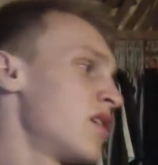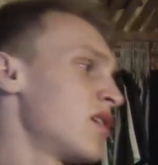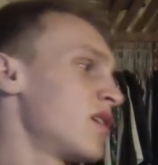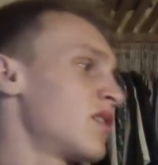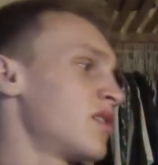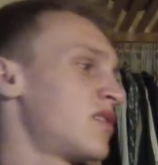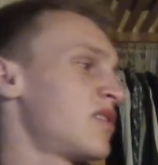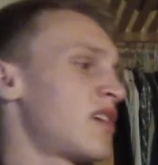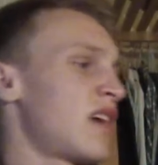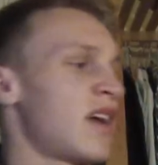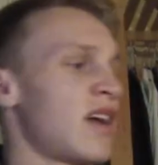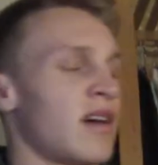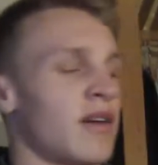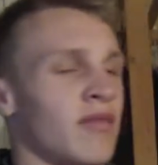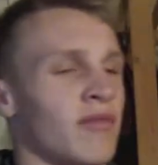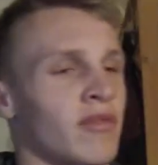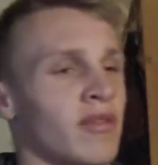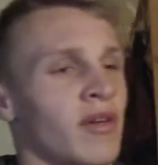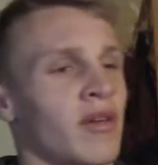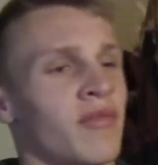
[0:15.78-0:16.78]
I'm
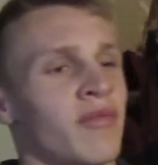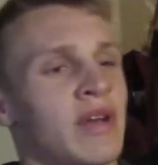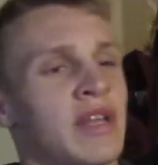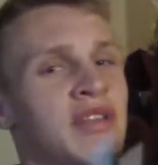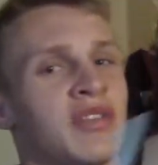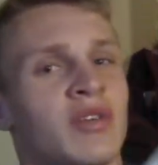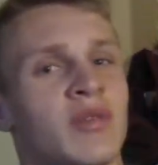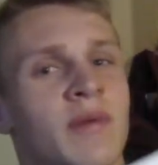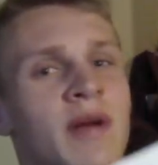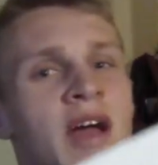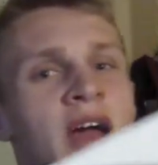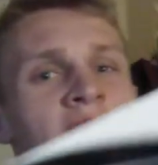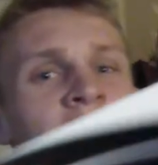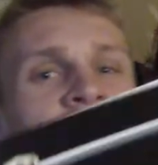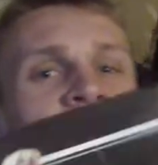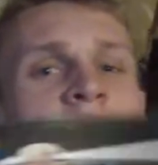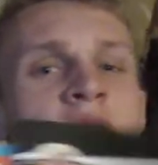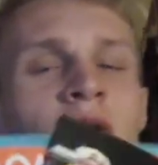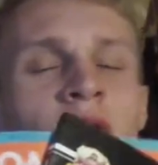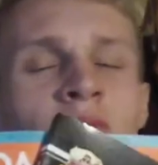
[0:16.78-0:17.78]
going to really talk about how, I'm
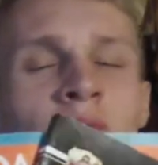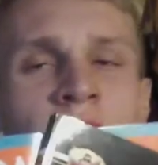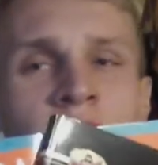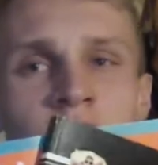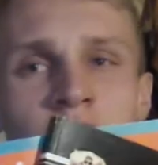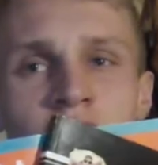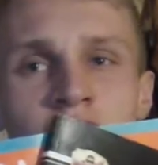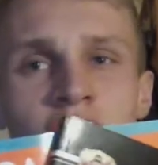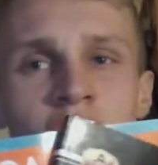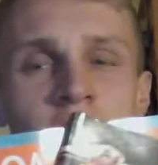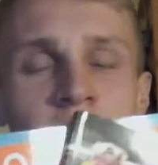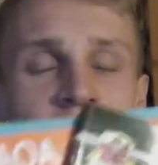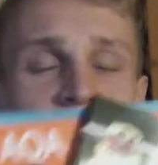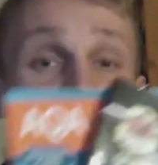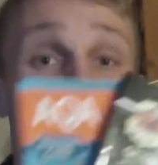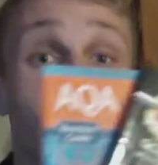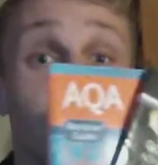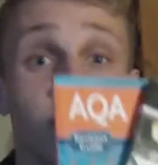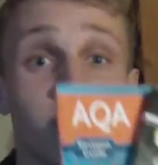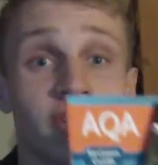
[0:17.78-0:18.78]
going
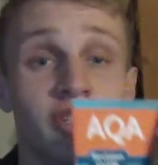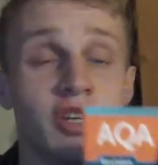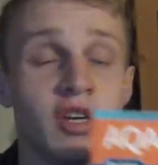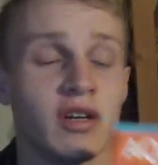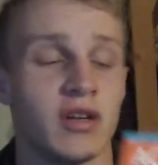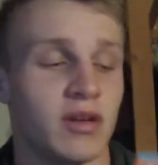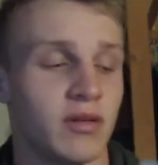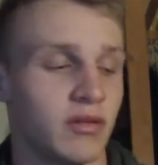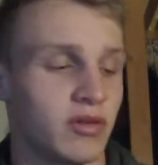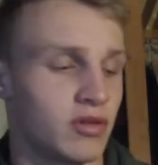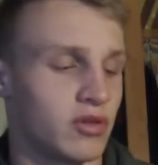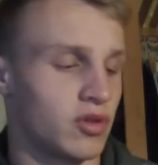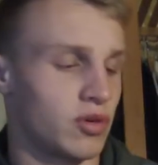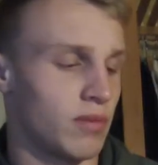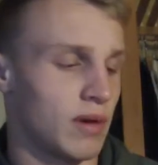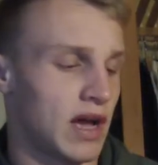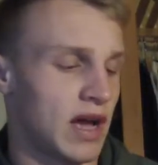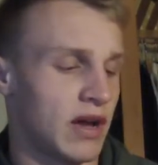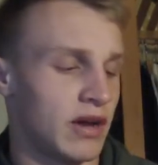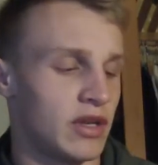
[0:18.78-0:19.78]
to
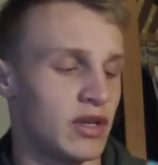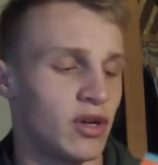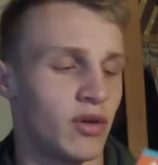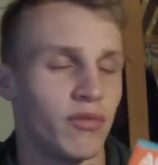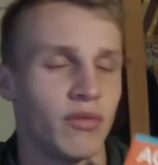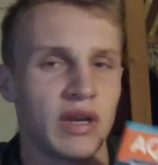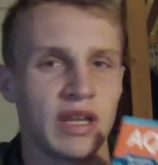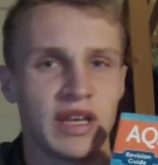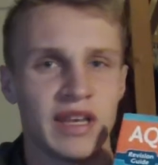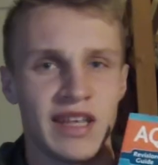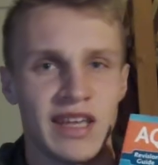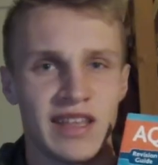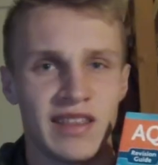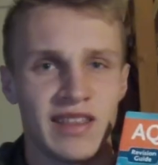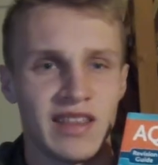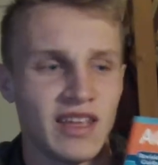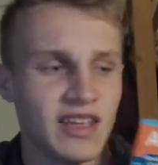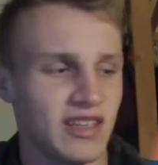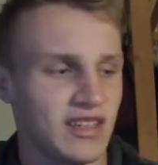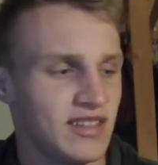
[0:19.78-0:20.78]
talk about how you don't really need
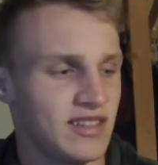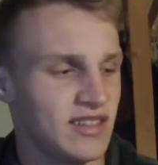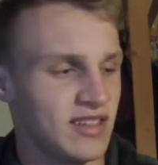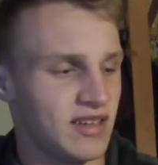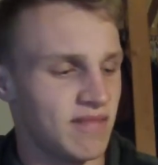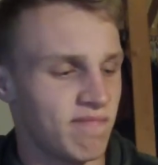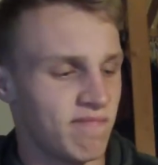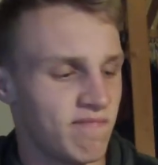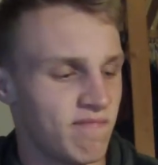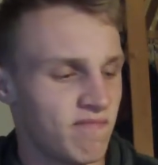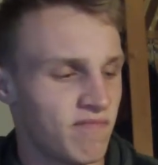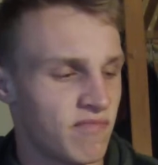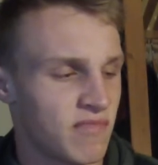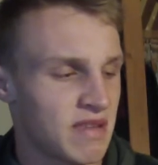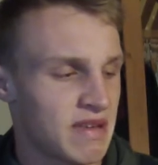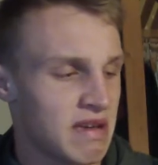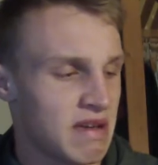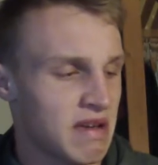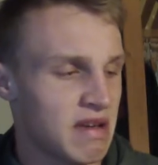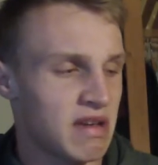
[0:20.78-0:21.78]
these.
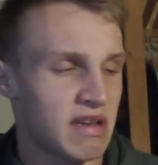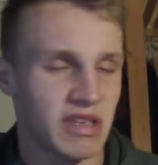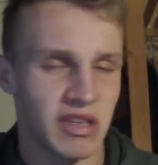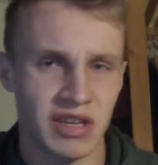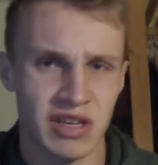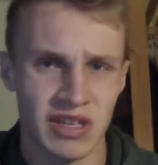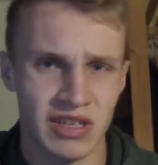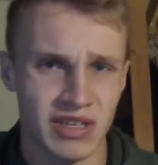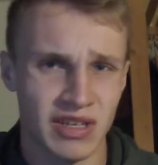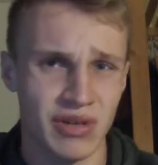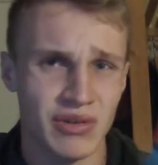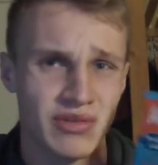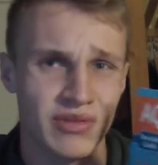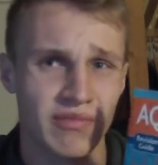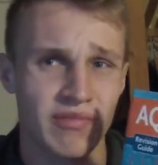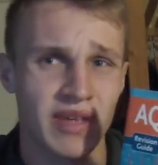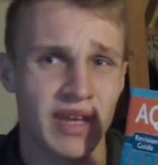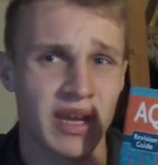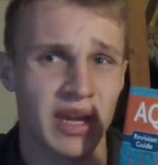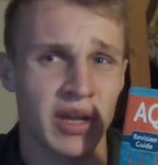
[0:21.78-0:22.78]
You can use
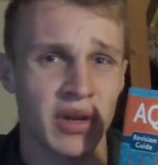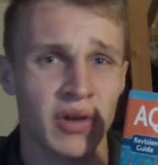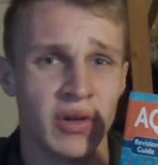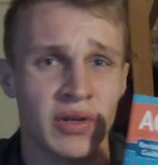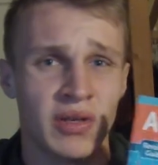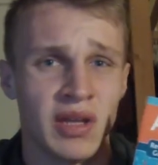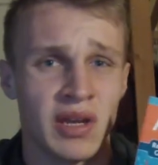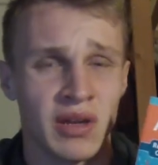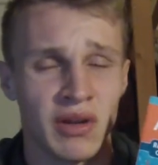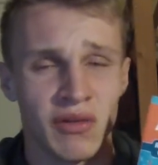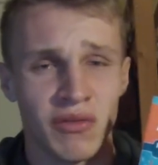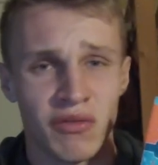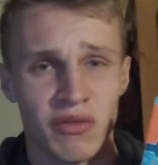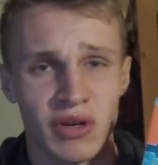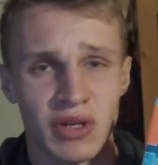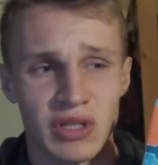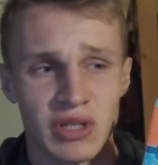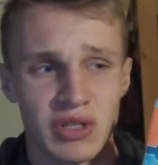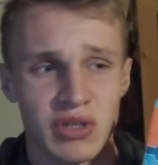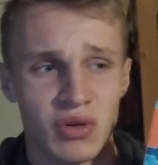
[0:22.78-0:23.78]
them, they're good
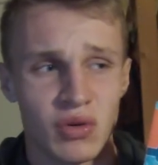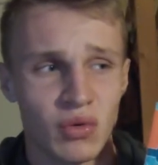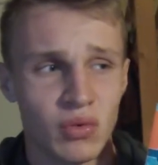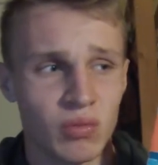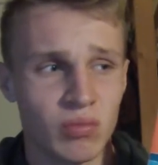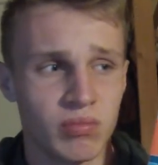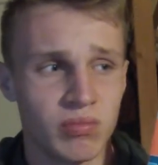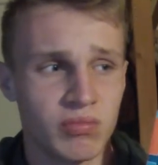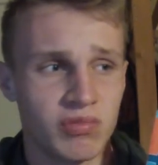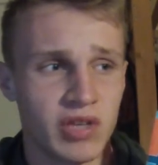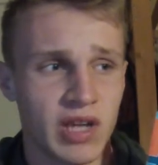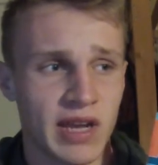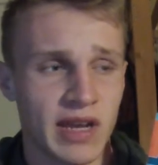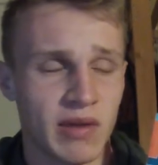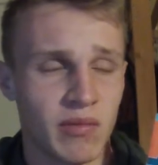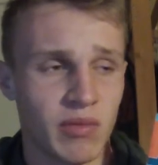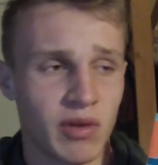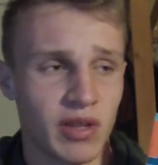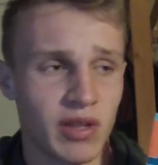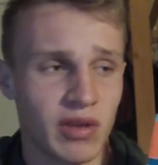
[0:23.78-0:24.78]
for in school, take
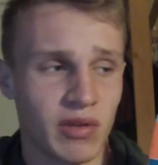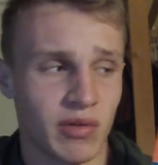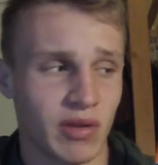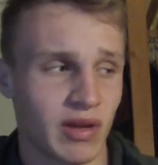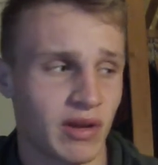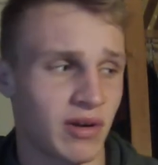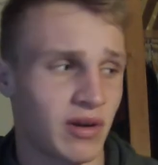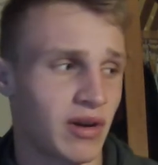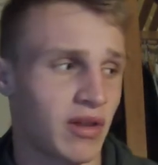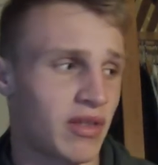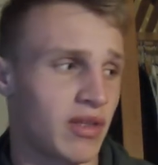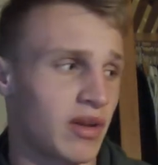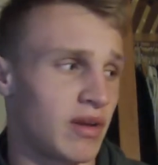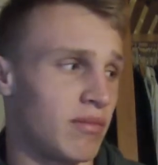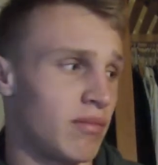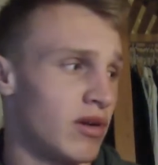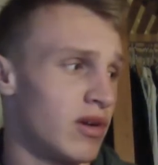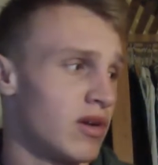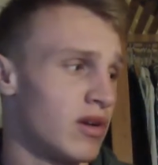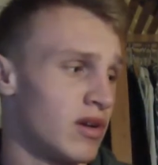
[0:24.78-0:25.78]
them with you, that kind of
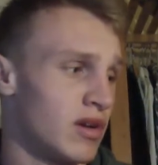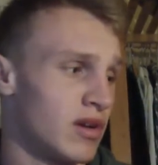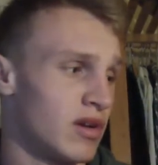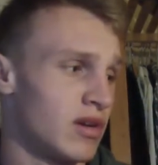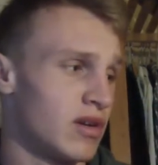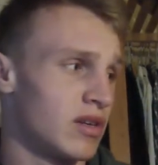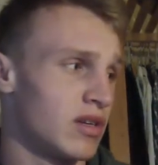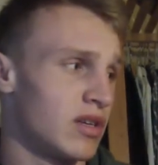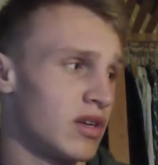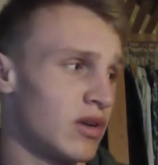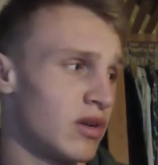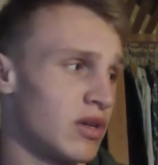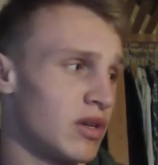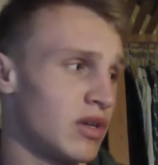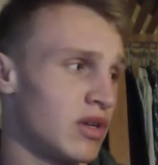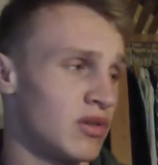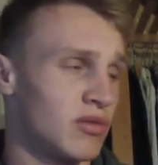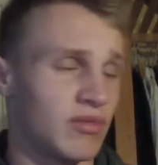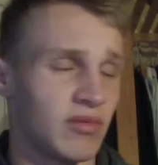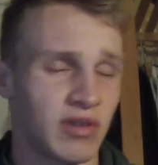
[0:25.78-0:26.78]
thing, but you
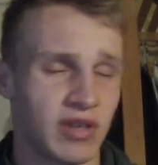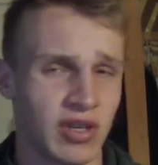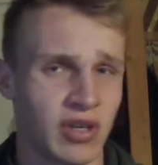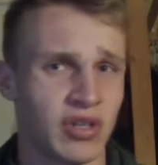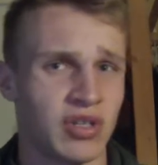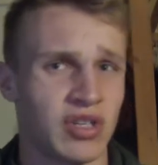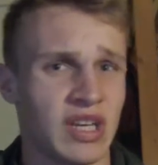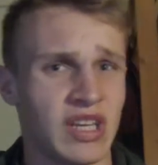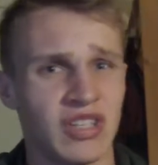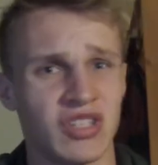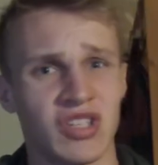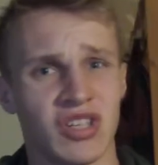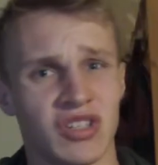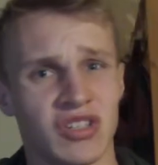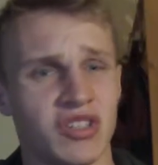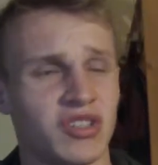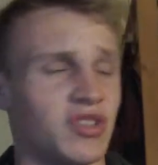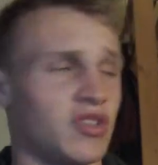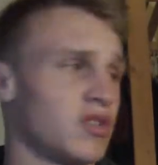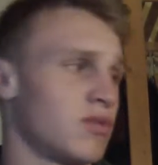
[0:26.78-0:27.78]
know, it's
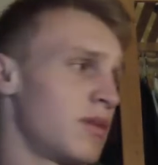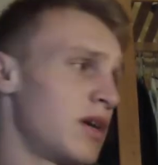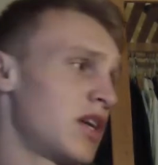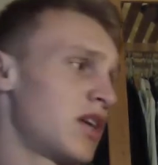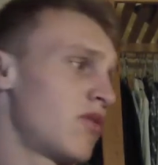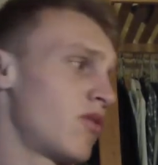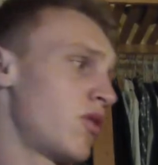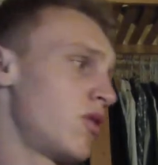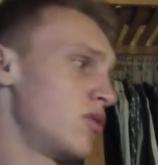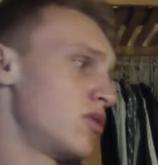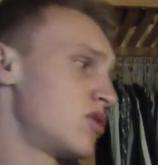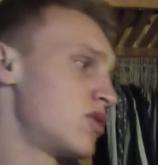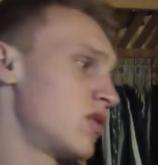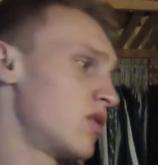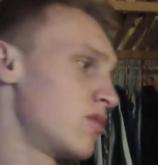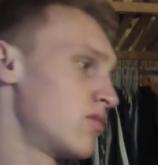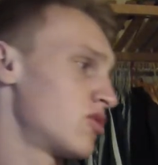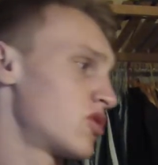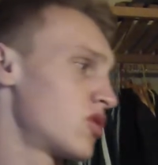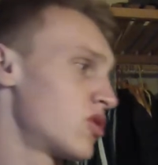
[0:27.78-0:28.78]
just as good to make your own, so
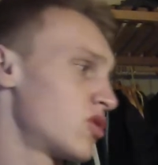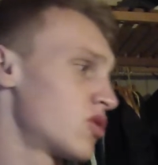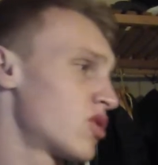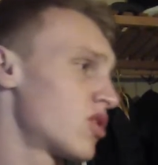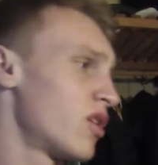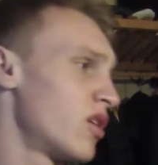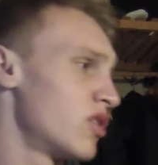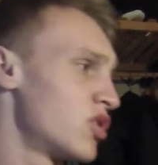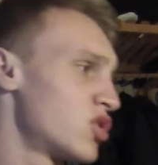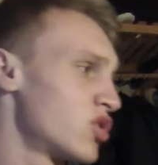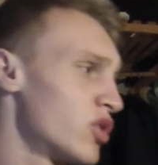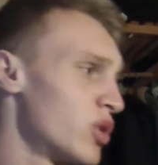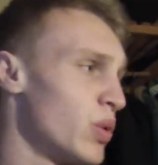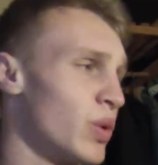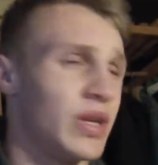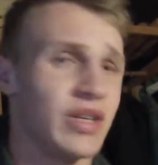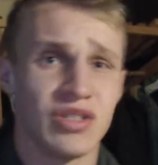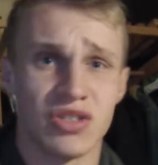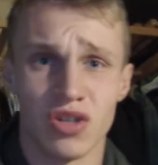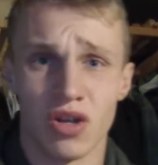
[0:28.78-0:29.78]
I'm just going to kind of show you
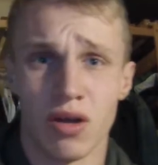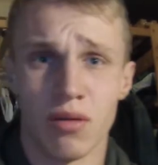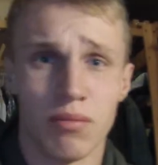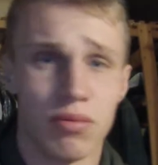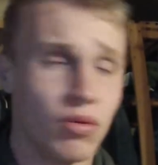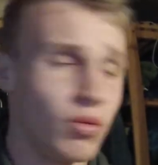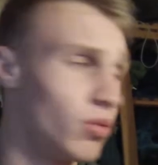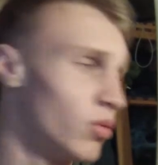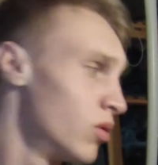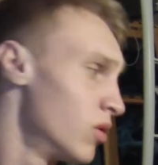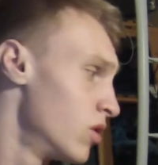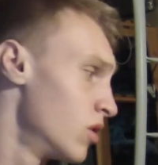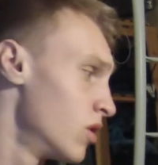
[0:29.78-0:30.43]
an example